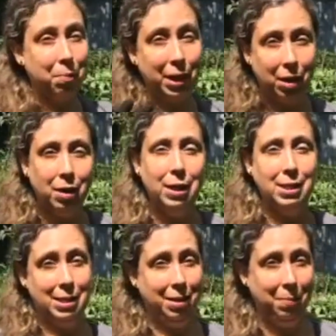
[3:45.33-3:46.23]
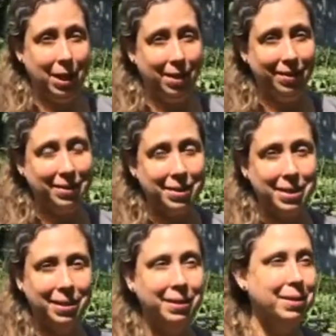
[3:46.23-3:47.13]
to pick all these tomatoes.
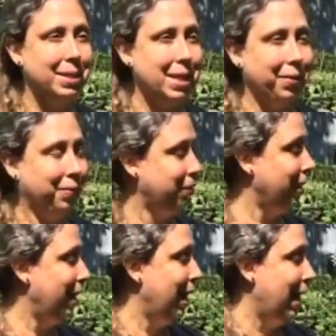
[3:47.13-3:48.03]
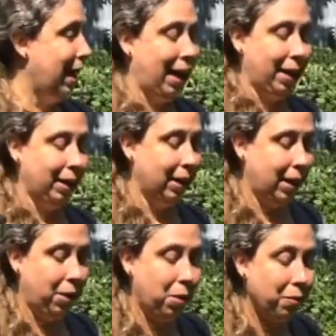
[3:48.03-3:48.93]
So
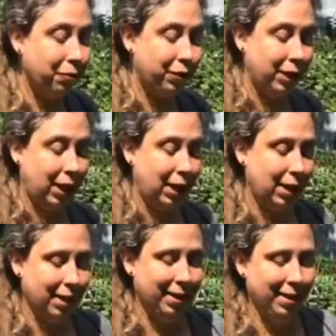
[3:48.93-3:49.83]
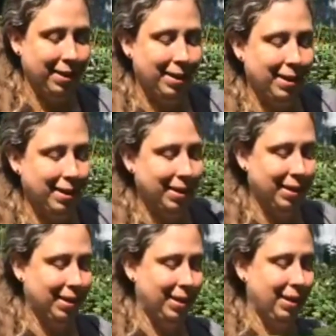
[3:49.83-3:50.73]
hopefully
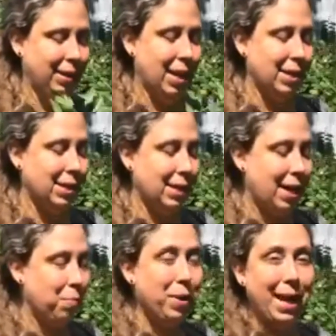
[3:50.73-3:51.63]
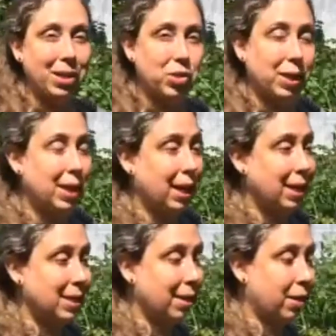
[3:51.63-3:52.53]
next time we actually get
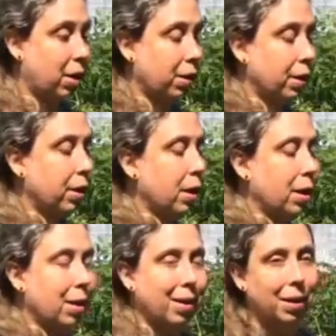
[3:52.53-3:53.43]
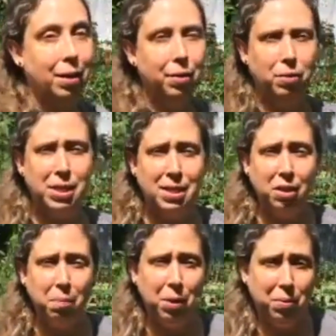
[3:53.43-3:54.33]
into the garden, there'll
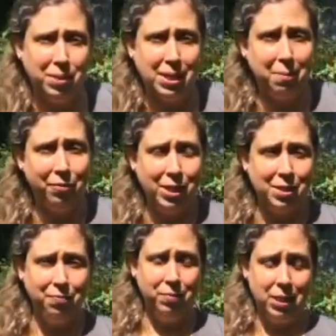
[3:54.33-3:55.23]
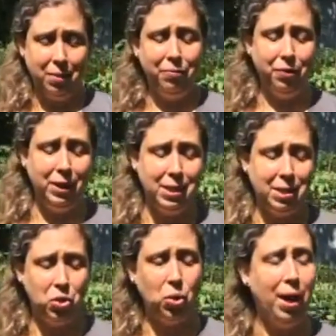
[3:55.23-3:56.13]
still be some for us to
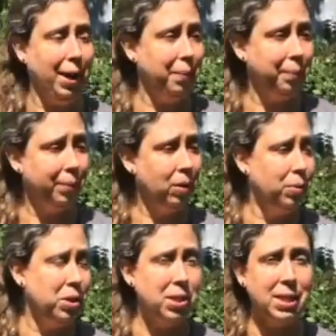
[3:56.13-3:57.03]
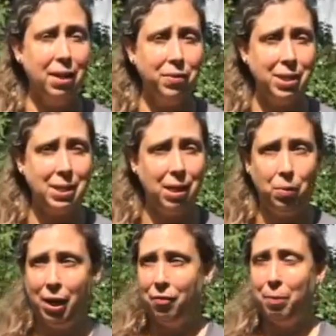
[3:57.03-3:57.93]
try. We'll just have to see.
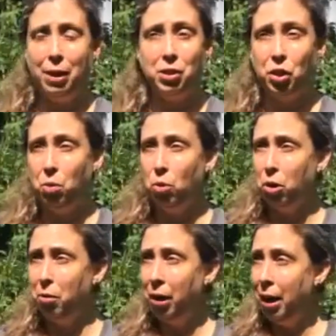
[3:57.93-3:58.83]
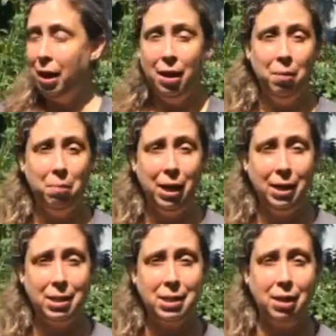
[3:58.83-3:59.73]
We have about 2 more
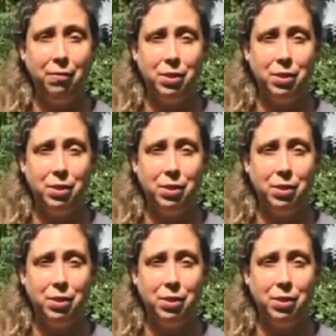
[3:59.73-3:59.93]
months of